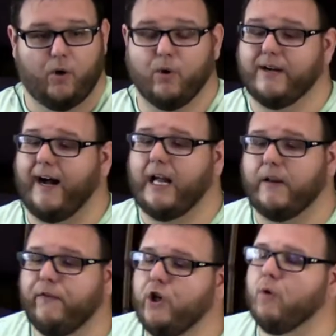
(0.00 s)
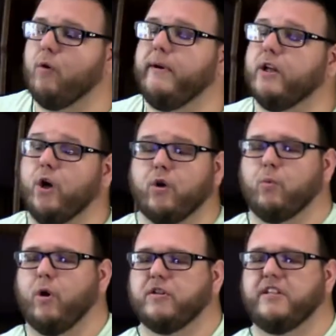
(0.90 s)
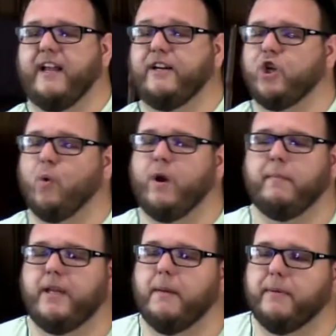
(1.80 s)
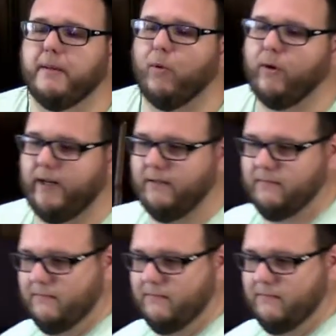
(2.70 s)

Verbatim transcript: Or, God, if you don't want me to go to work today, don't wake me up in the morning.